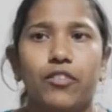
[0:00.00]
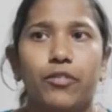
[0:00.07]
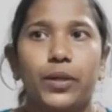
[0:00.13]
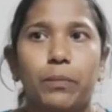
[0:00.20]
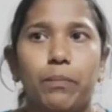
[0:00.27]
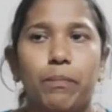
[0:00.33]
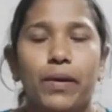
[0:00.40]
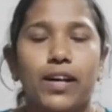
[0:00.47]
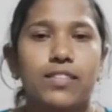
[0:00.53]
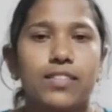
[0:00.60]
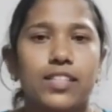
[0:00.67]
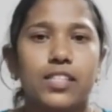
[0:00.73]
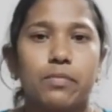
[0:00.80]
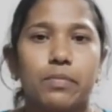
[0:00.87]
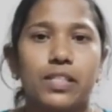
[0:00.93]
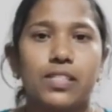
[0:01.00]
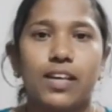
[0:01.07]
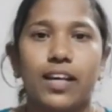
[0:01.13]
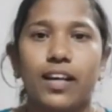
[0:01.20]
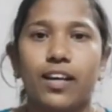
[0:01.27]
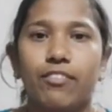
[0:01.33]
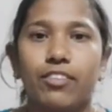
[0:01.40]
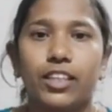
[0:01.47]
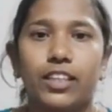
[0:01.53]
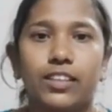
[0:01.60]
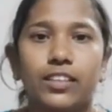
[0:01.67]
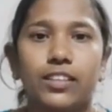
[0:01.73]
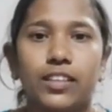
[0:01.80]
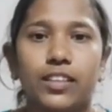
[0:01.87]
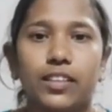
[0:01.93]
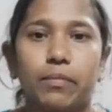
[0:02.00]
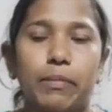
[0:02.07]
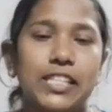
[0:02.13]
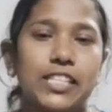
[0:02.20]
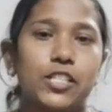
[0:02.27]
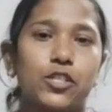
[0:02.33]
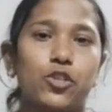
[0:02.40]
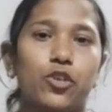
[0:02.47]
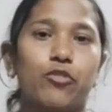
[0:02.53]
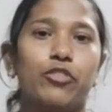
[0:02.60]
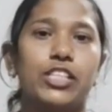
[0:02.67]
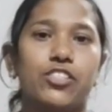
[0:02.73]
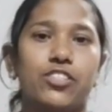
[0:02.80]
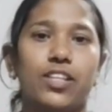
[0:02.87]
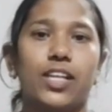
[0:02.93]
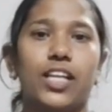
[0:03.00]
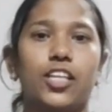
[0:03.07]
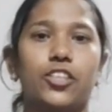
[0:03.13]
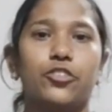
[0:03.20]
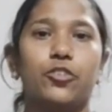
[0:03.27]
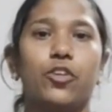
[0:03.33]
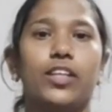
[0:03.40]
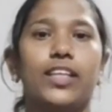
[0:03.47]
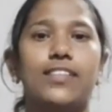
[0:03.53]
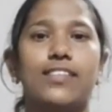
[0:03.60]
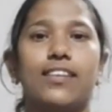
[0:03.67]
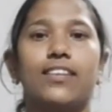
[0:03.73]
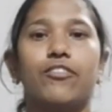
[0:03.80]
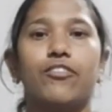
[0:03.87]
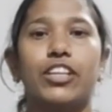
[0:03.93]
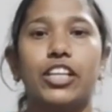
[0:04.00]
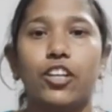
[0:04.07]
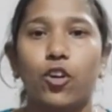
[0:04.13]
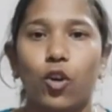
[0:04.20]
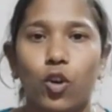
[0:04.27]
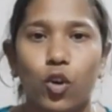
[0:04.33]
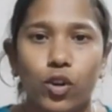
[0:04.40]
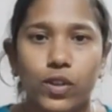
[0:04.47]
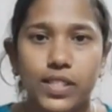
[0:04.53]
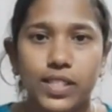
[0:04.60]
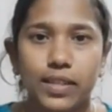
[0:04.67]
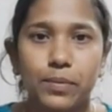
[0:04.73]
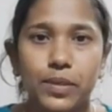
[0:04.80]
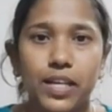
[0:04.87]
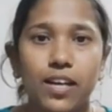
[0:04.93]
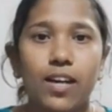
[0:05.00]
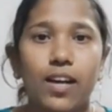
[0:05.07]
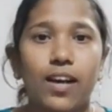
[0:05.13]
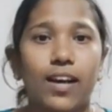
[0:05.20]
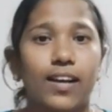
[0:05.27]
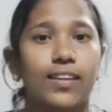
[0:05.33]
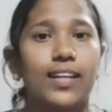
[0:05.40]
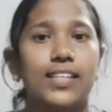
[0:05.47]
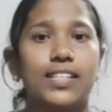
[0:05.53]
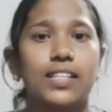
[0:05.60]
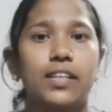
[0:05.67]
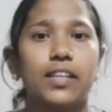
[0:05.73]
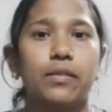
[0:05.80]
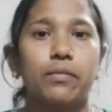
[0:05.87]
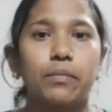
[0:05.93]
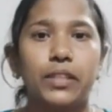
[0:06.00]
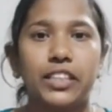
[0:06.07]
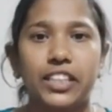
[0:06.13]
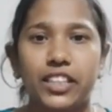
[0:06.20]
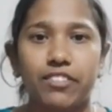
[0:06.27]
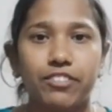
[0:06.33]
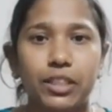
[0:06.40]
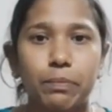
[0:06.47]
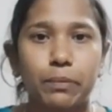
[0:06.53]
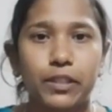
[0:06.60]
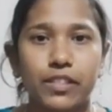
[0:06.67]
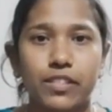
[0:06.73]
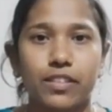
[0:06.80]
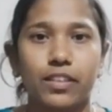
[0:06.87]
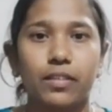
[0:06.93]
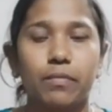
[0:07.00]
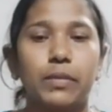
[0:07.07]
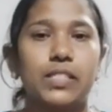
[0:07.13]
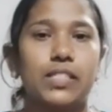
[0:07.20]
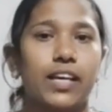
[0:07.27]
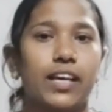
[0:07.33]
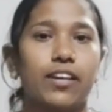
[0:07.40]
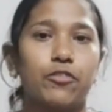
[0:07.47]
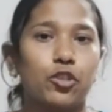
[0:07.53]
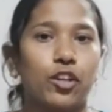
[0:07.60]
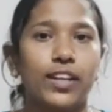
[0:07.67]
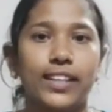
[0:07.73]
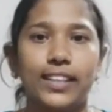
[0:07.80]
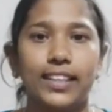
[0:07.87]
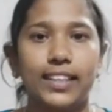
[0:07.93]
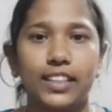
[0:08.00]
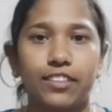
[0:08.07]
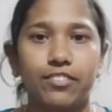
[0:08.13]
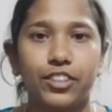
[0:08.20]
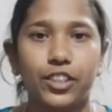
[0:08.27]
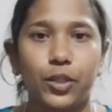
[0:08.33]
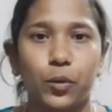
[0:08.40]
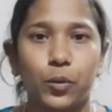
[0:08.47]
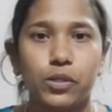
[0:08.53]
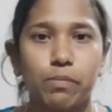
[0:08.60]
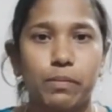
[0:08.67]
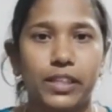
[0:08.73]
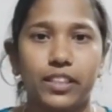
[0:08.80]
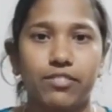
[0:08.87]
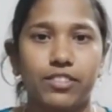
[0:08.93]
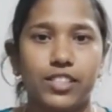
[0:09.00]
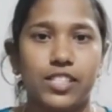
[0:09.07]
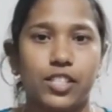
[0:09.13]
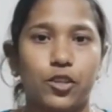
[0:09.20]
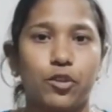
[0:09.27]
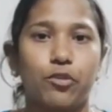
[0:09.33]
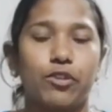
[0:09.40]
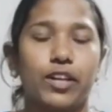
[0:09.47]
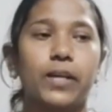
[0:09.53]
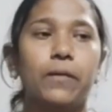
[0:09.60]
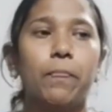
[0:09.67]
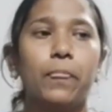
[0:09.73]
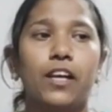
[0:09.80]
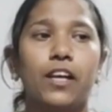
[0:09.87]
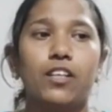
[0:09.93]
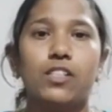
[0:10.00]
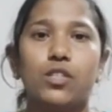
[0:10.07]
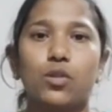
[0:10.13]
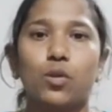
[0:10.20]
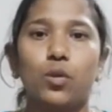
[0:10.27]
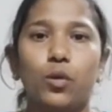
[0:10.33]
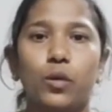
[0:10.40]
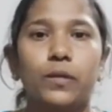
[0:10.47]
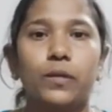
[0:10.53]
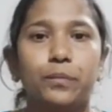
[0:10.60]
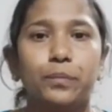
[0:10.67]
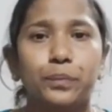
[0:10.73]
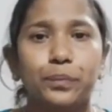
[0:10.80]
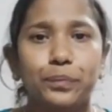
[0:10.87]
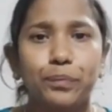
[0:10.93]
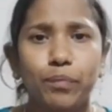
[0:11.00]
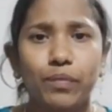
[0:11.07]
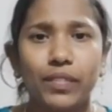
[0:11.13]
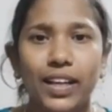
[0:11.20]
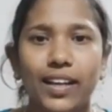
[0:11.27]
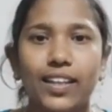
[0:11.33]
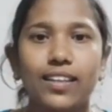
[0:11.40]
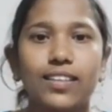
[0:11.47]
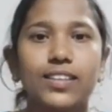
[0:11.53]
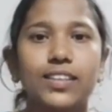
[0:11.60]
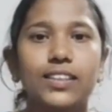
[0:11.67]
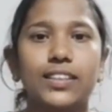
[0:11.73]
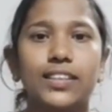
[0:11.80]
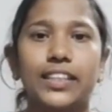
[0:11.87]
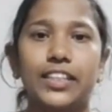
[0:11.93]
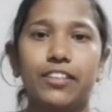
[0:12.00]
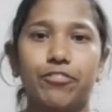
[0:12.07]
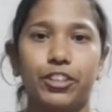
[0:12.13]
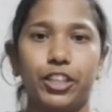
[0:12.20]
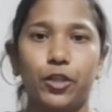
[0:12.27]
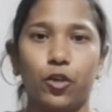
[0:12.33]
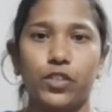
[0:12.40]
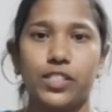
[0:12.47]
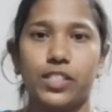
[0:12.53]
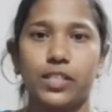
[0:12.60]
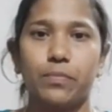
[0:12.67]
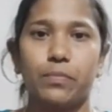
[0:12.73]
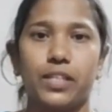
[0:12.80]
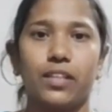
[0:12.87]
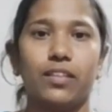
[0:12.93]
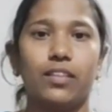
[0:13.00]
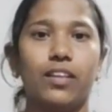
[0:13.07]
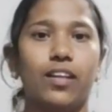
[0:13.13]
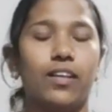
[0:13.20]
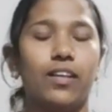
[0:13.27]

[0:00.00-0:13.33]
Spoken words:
From past 6 months, I have learnt basics of digital electronics and Verilog concepts, and as I am a DFT person, means I have joined in DFT course, DFT 05. So I learned DFT concepts, and